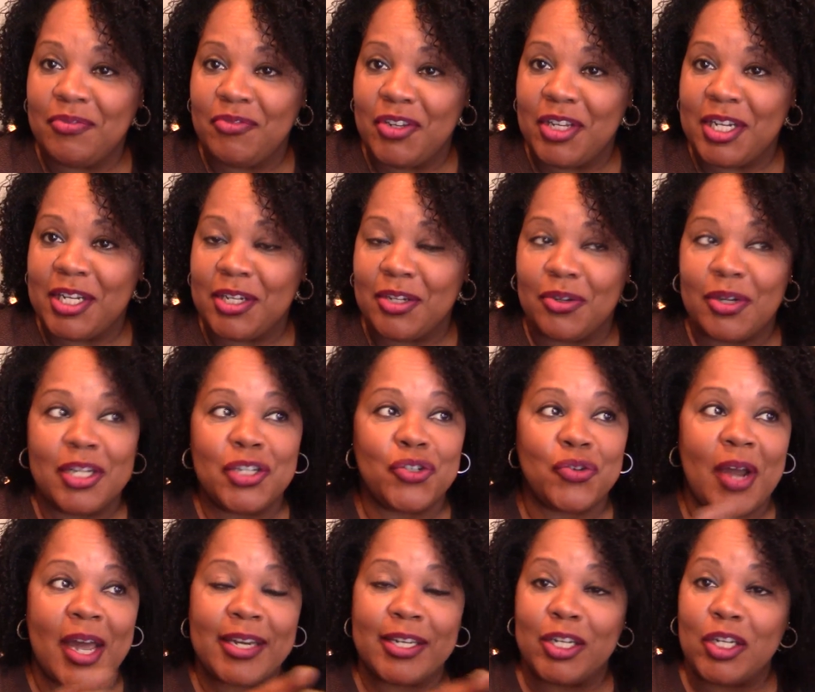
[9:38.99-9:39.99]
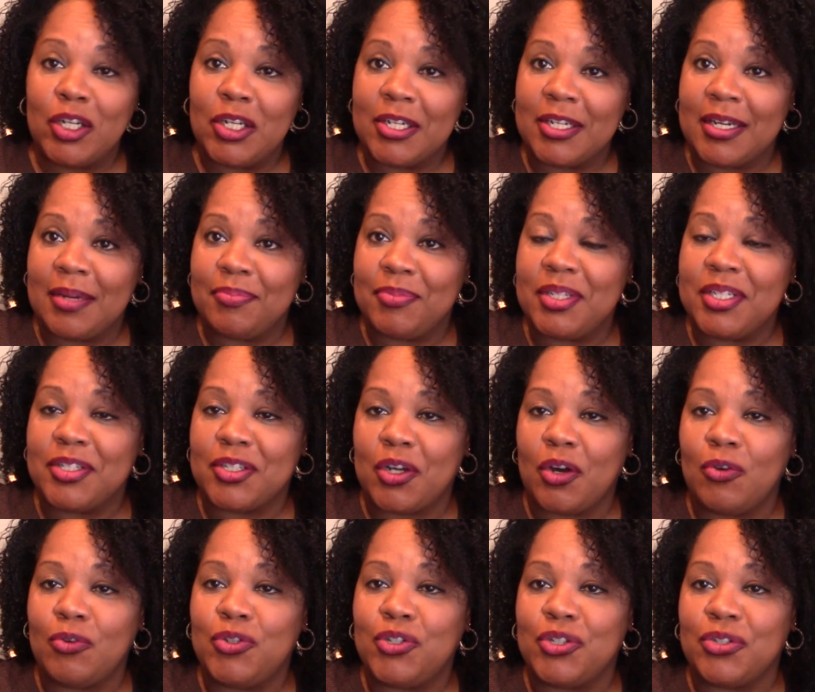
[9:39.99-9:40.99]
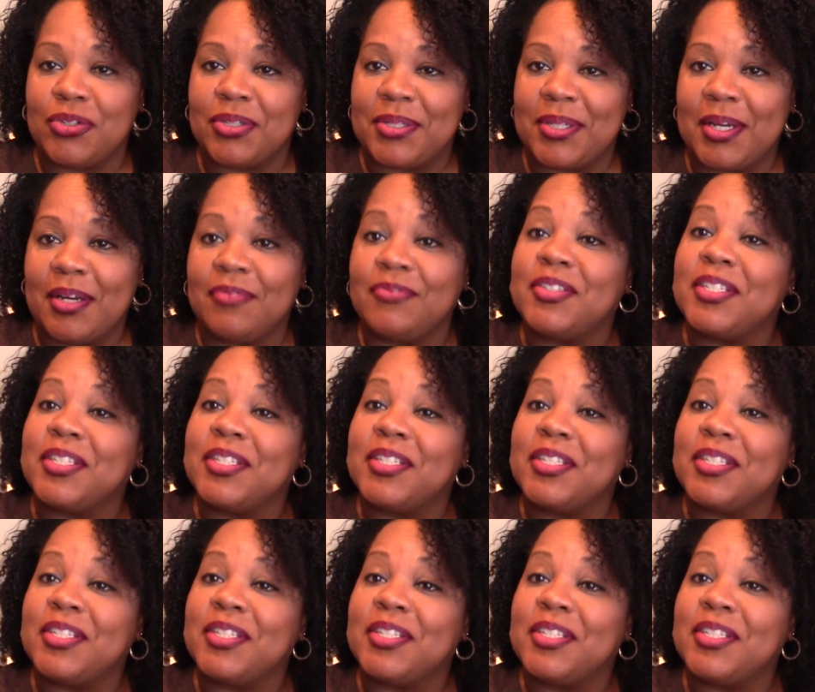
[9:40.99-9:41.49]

video and try to look up these codes yourself